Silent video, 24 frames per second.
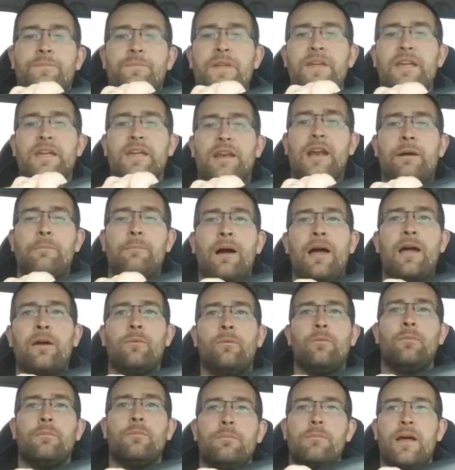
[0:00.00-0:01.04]
I'm thinking I
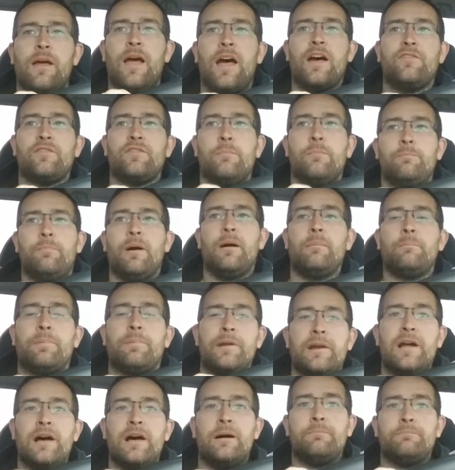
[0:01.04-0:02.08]
might have them
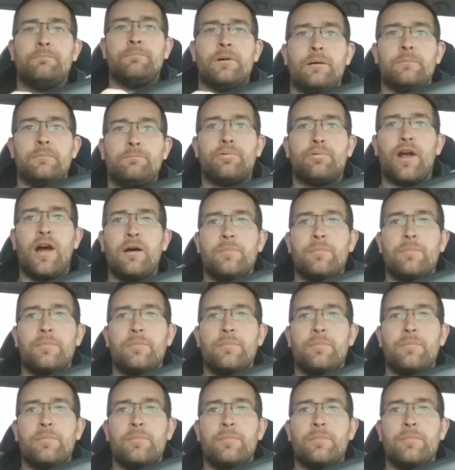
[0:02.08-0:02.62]
bump it up.